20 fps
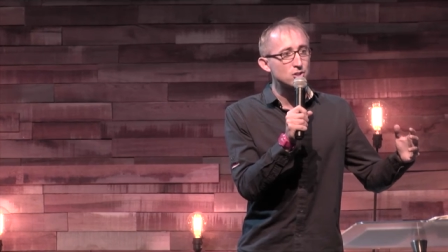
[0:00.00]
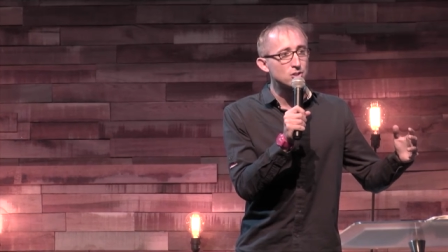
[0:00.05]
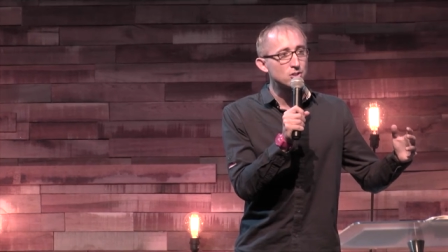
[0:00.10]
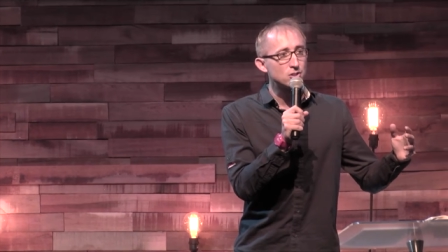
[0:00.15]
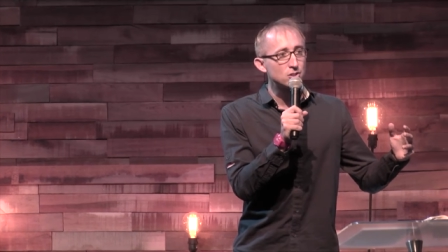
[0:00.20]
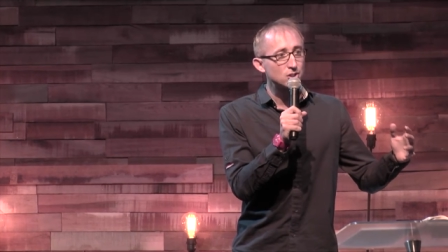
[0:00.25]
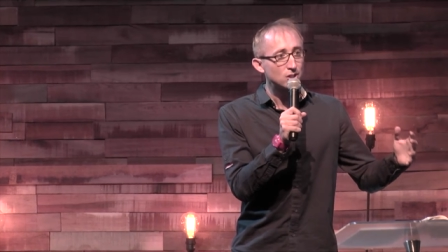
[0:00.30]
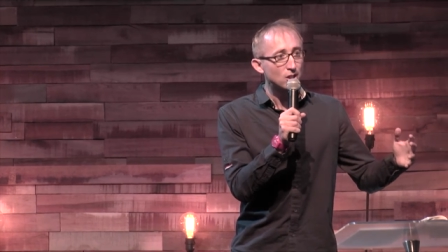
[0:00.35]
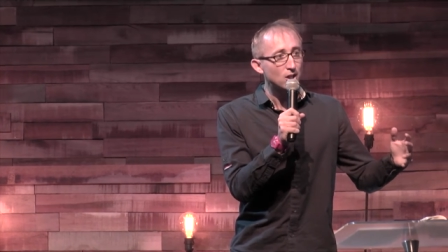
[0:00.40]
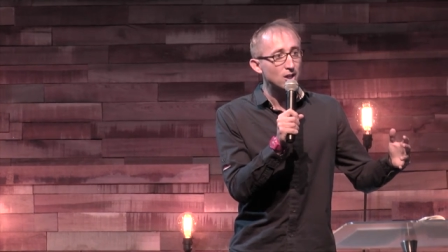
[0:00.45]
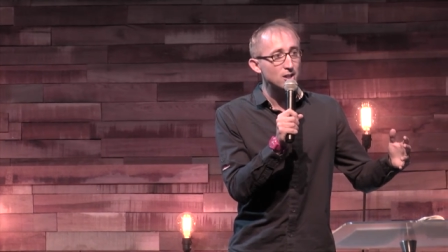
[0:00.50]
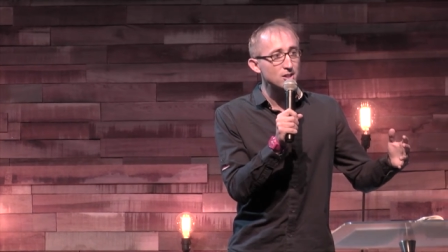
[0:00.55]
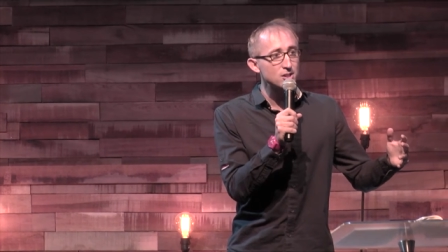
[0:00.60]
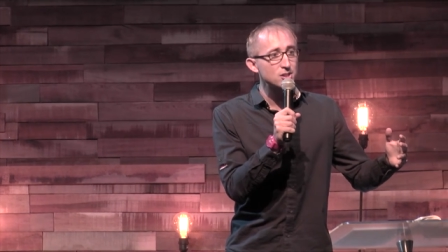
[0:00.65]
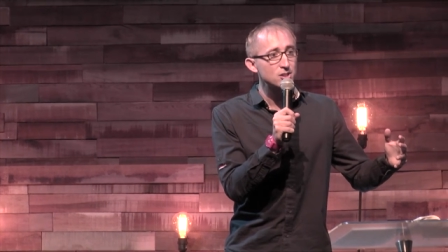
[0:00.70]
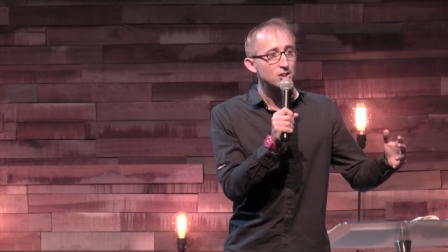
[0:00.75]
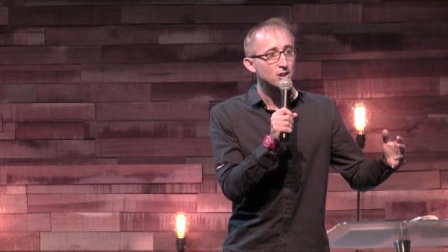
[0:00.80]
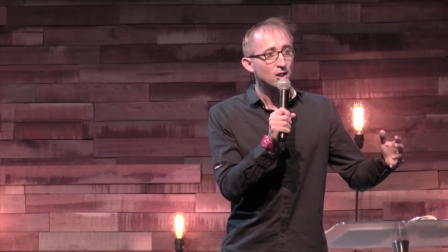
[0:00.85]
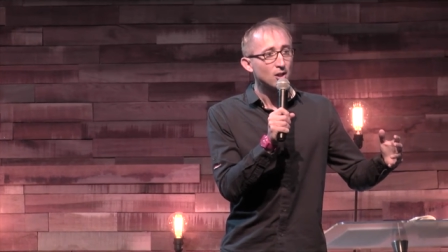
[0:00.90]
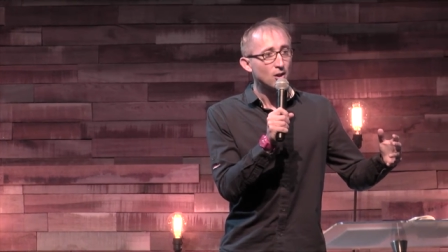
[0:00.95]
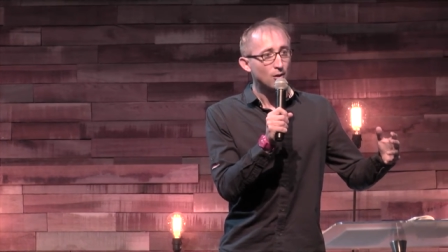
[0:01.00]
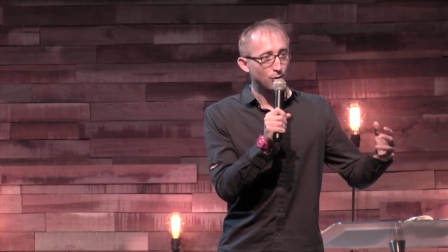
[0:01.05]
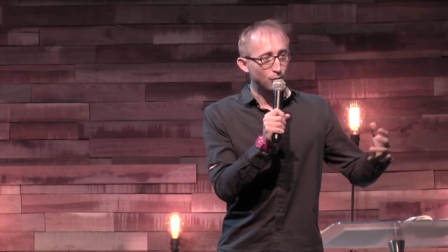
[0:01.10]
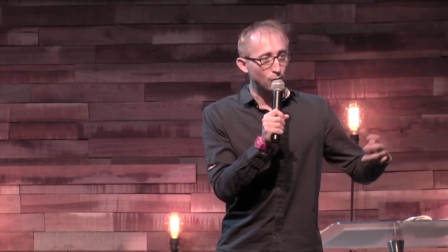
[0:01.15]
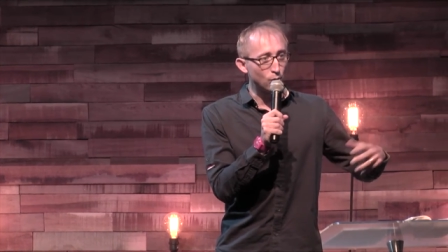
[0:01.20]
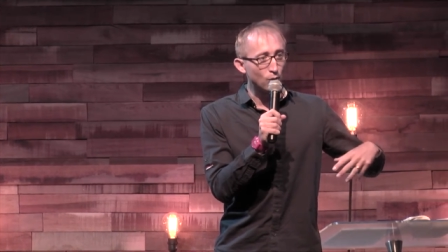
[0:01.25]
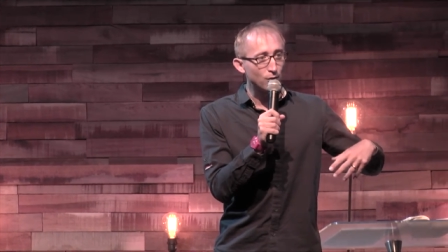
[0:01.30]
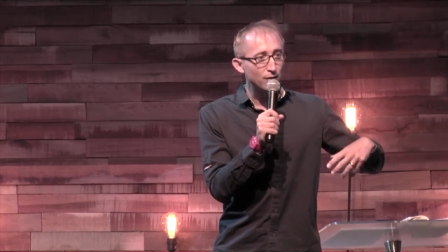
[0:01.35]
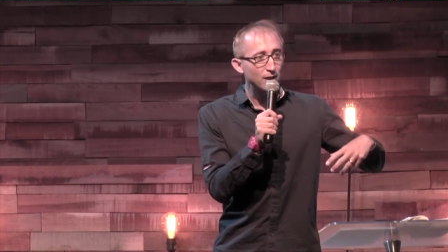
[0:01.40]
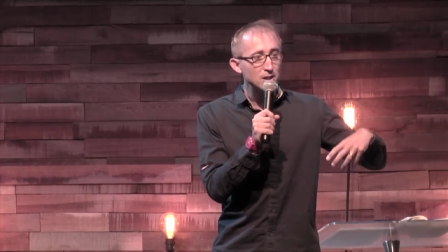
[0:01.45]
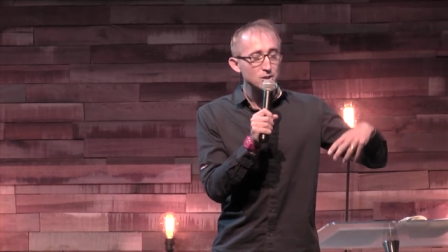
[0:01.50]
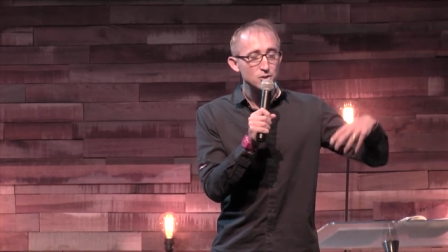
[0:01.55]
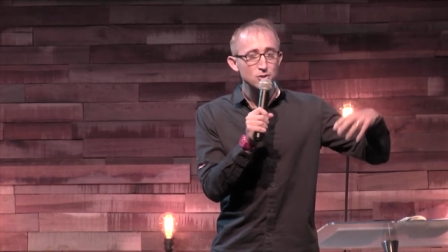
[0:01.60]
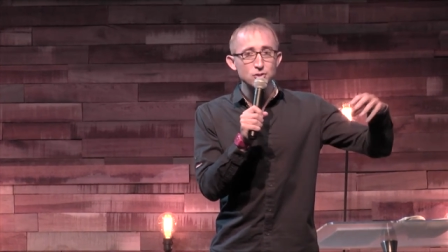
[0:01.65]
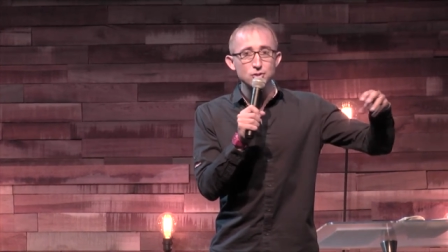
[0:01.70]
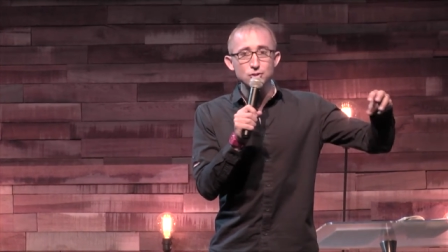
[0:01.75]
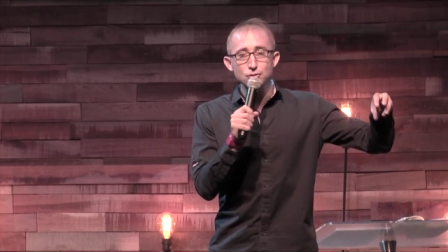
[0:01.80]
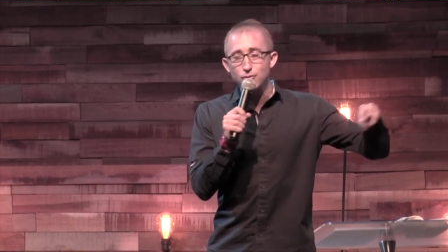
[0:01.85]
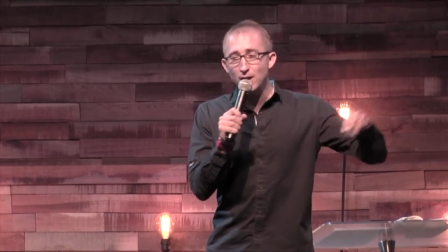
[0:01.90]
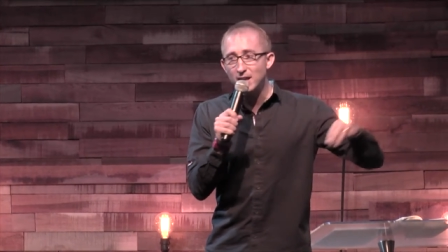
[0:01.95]
Church thought they should
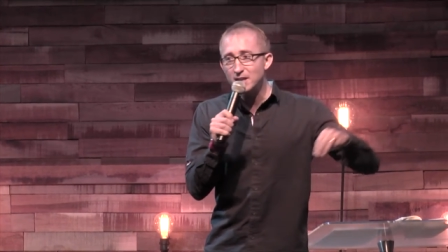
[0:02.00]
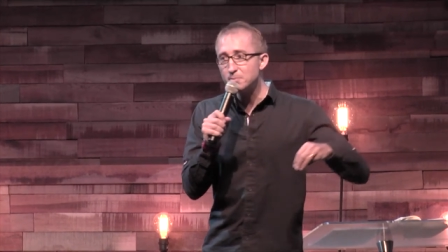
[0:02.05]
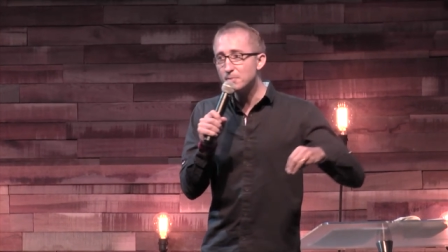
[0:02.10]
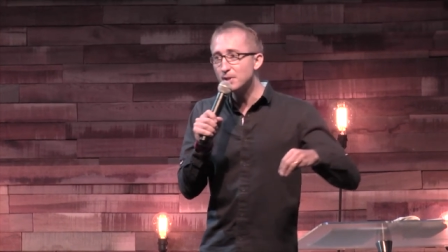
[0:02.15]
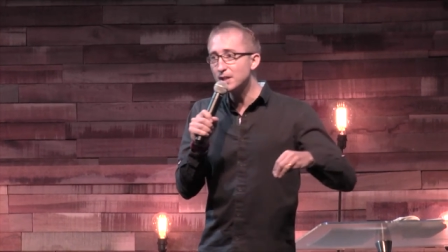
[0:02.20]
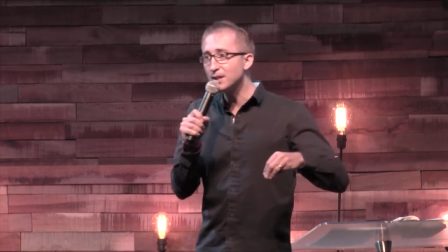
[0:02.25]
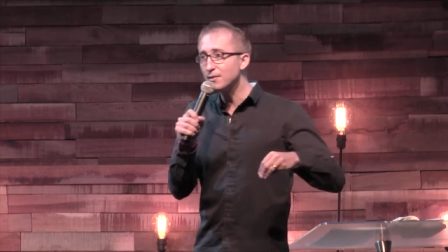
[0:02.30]
train me